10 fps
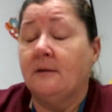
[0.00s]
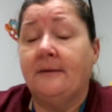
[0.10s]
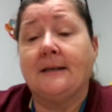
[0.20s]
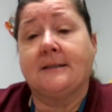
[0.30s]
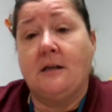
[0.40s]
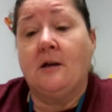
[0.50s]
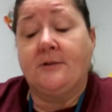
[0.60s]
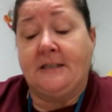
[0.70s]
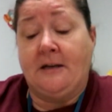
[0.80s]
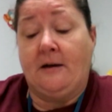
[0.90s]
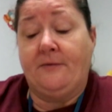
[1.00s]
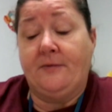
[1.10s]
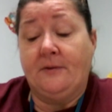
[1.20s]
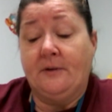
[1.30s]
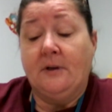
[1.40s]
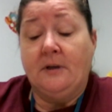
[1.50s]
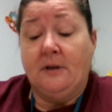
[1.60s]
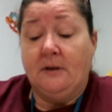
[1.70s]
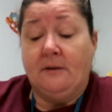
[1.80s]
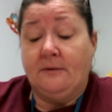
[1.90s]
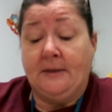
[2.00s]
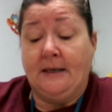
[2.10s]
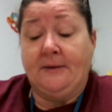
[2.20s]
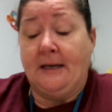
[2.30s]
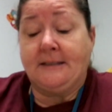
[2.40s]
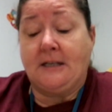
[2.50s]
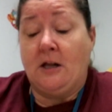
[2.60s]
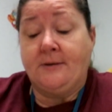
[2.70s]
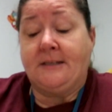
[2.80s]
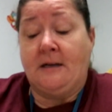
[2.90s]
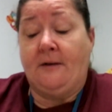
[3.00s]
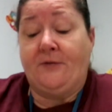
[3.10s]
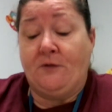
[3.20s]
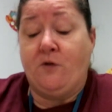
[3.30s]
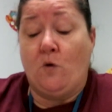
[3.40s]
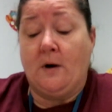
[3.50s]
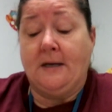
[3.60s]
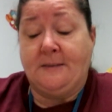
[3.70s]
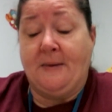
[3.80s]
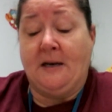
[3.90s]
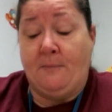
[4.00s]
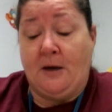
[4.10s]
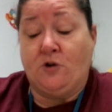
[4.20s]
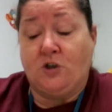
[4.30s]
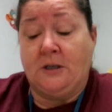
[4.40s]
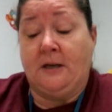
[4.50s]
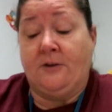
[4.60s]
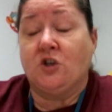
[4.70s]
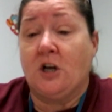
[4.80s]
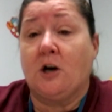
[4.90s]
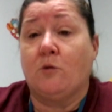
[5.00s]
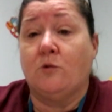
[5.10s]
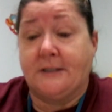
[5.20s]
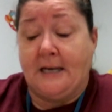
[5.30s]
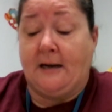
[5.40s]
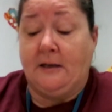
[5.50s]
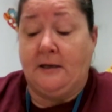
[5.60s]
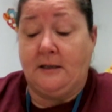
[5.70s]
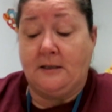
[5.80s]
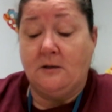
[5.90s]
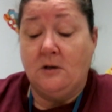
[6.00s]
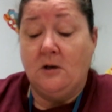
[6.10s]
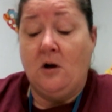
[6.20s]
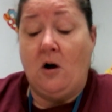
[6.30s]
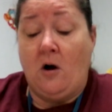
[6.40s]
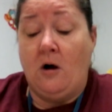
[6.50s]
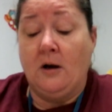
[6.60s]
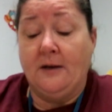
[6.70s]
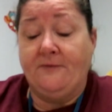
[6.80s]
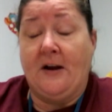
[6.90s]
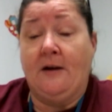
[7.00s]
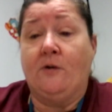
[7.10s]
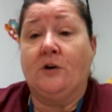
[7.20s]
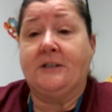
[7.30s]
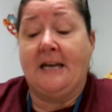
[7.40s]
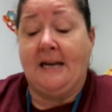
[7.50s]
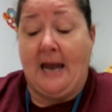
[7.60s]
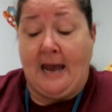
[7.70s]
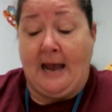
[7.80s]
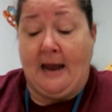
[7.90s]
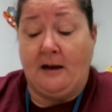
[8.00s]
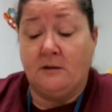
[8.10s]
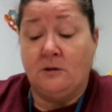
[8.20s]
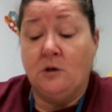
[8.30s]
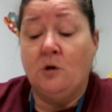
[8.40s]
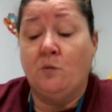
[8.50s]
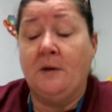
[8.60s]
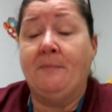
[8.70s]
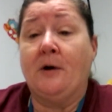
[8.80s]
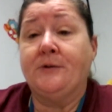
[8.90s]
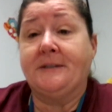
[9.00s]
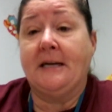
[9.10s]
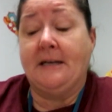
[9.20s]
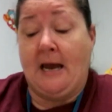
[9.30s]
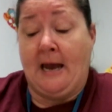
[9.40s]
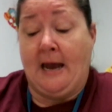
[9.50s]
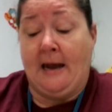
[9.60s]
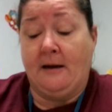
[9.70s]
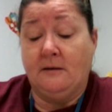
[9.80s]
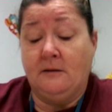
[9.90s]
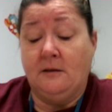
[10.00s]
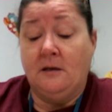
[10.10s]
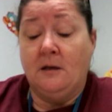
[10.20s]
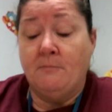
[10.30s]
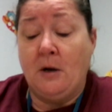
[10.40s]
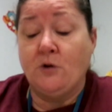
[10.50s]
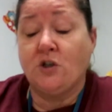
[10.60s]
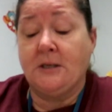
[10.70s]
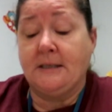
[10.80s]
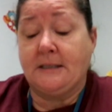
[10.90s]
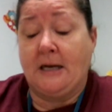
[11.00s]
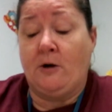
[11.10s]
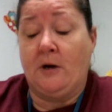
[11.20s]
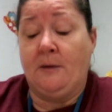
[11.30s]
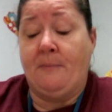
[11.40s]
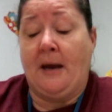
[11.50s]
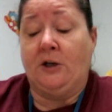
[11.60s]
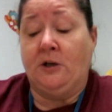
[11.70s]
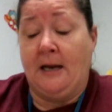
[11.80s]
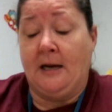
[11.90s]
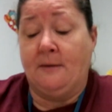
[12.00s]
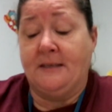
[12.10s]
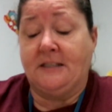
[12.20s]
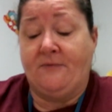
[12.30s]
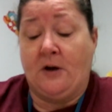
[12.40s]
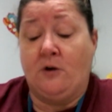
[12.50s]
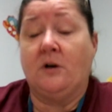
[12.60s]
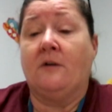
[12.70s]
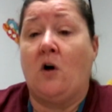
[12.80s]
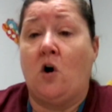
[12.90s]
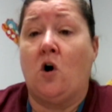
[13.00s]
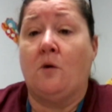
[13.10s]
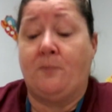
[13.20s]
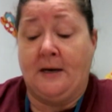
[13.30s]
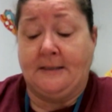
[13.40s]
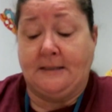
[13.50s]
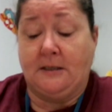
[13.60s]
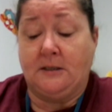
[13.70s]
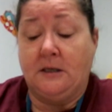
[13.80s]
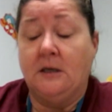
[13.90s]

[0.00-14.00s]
That's close enough. That's close enough. The floor has made a motion and the chair will second it. All in favor say aye. We both said aye. Motion is carried by unanimous vote of all present.